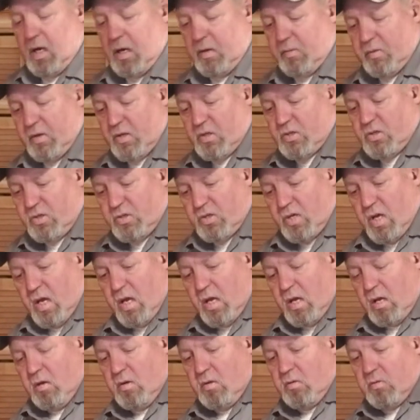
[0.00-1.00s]
this is
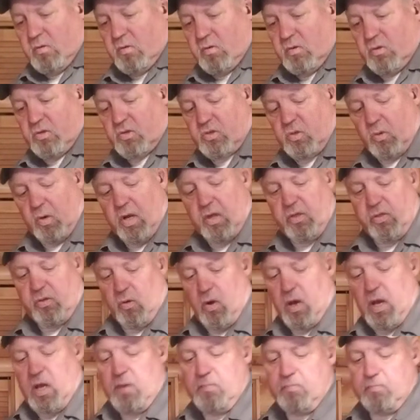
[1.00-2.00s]
a
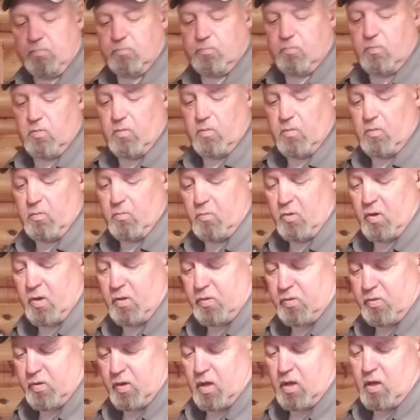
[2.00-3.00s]
23
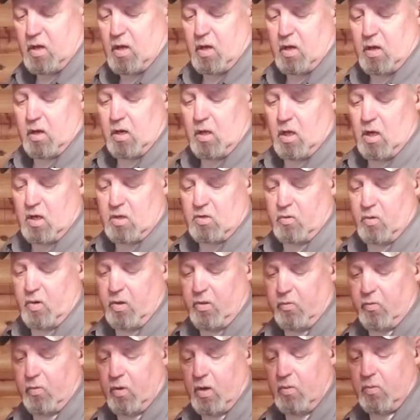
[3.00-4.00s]
with the Glock
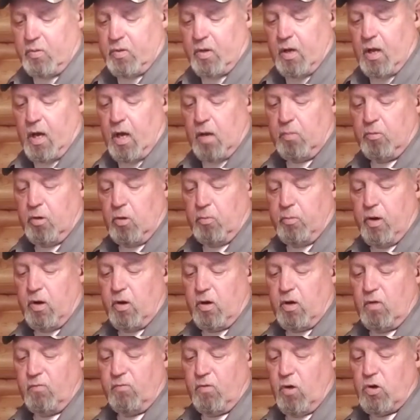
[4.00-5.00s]
23 with a
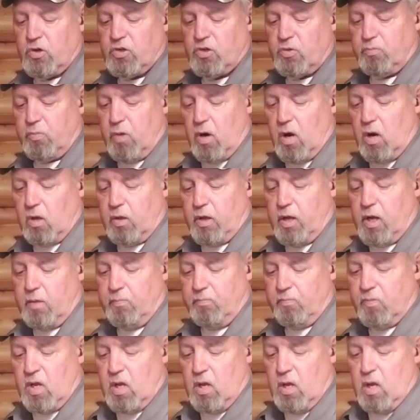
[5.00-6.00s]
9mm conversion barrel in it.
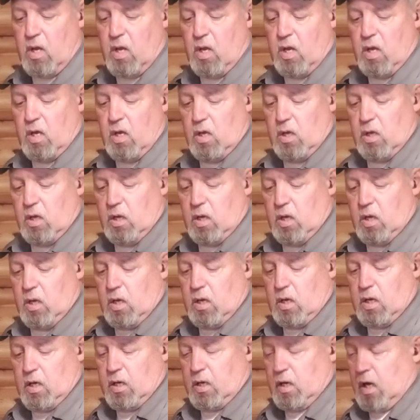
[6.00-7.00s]

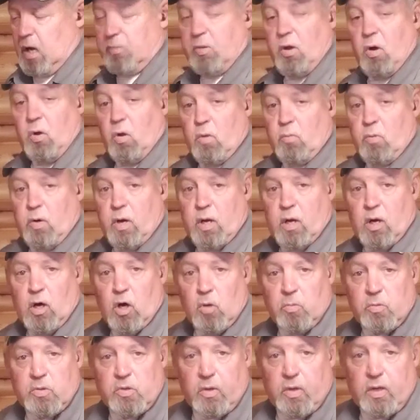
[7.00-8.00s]
I'm the only one
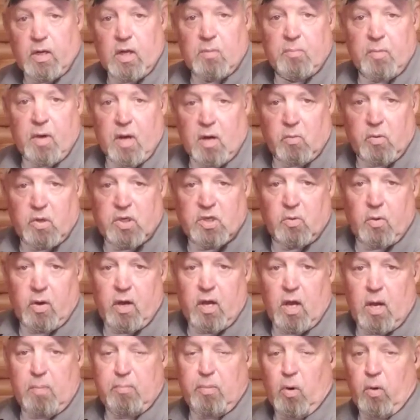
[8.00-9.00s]
home, so it doesn't matter which
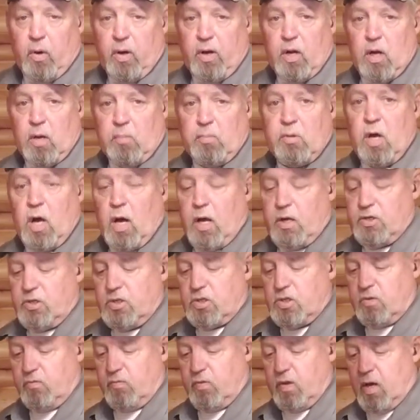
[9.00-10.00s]
way I point it. I'm
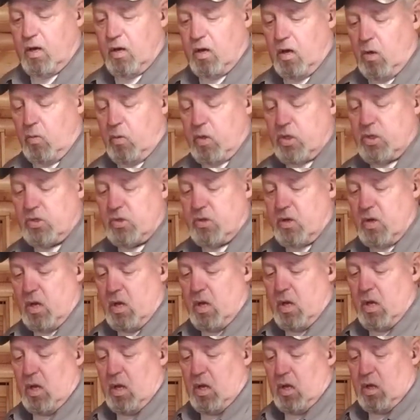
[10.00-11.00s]
conscious of that always.
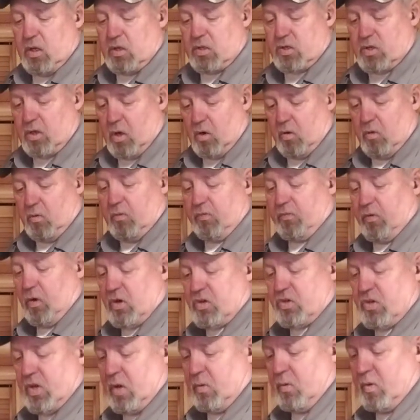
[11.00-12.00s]
So the
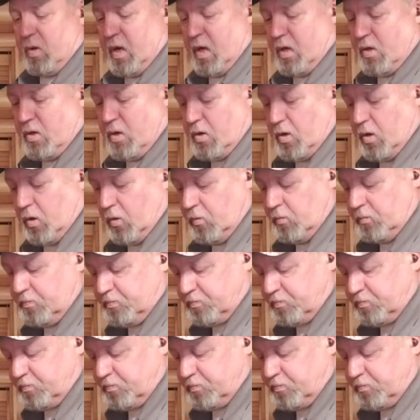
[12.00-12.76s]
first thing we need to do